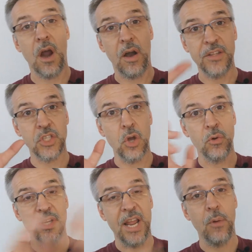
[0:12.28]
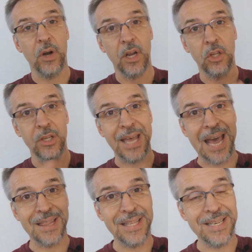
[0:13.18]
Alright, so today we're going to look
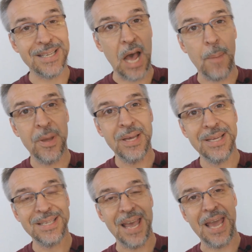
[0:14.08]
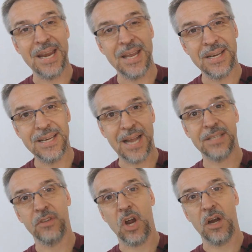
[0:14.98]
at the top ten
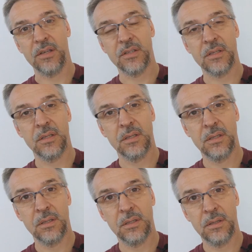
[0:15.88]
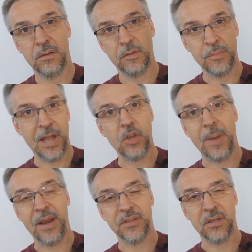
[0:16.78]
decks of cards from Daniel
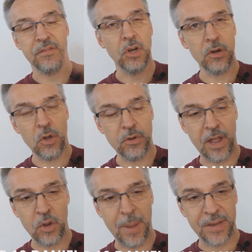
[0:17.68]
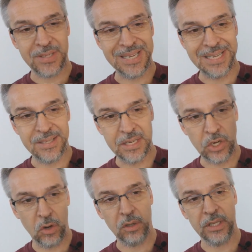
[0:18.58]
Madison. If you don't know who Daniel Madison is, he
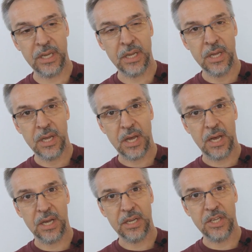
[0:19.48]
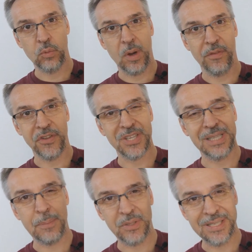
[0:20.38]
currently uh, is one of the
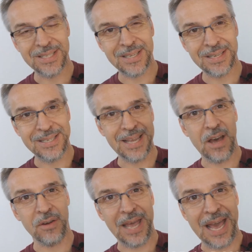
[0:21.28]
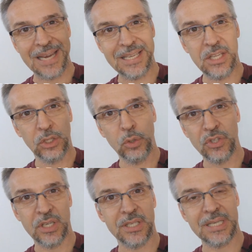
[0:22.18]
celebrities down at
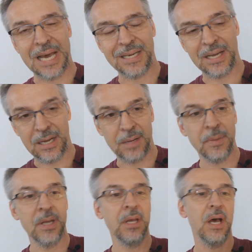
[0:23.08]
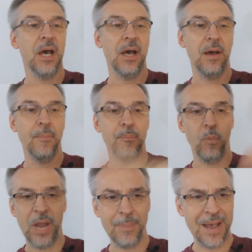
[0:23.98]
illusionist dot com. Uh,
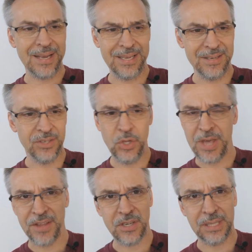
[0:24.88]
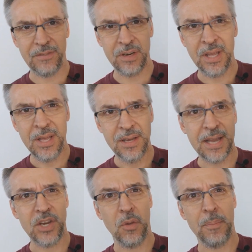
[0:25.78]
way back in two thousand eleven,
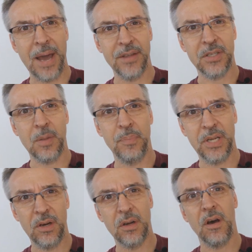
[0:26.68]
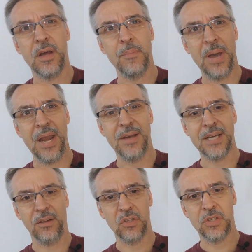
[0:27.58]
Daniel Madison appeared on Penn and
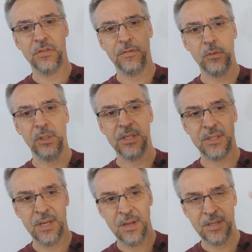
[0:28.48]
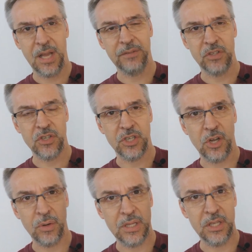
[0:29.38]
Teller's Foolish television
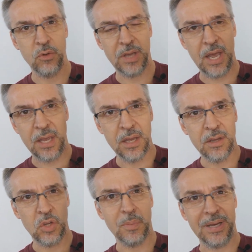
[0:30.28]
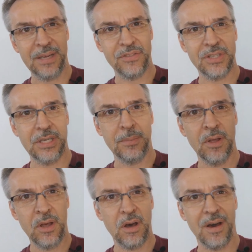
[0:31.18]
show in the U K. You might have seen him
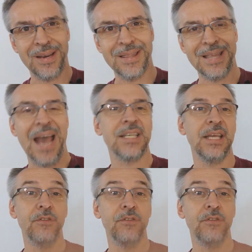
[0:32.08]
on that.